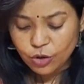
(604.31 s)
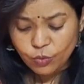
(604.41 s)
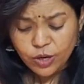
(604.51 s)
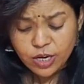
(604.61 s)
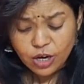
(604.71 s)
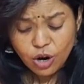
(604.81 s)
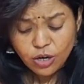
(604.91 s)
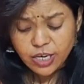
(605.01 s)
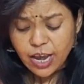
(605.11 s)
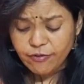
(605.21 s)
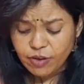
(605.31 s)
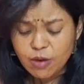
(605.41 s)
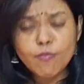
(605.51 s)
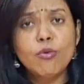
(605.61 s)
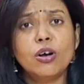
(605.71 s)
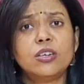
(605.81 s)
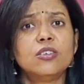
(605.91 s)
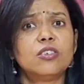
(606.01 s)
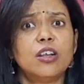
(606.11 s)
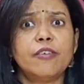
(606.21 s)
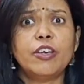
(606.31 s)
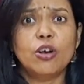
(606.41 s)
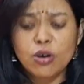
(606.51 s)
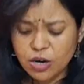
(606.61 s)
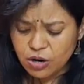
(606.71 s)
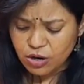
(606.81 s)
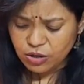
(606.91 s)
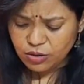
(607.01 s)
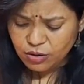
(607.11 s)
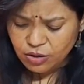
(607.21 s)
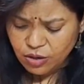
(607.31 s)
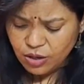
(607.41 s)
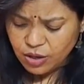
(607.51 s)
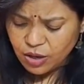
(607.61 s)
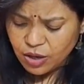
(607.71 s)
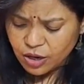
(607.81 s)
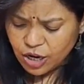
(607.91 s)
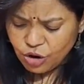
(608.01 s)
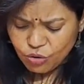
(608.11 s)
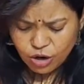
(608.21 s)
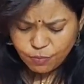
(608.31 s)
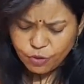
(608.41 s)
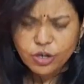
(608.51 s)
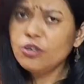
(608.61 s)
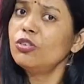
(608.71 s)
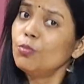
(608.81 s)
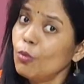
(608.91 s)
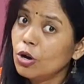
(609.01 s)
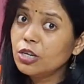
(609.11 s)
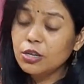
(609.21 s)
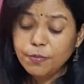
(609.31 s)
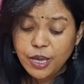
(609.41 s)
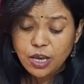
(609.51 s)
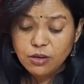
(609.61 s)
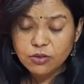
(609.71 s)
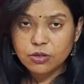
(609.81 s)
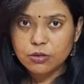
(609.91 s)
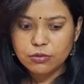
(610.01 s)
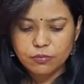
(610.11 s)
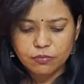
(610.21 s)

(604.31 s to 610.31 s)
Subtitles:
We cannot have immortals living on earth. Can you not produce mortal beings?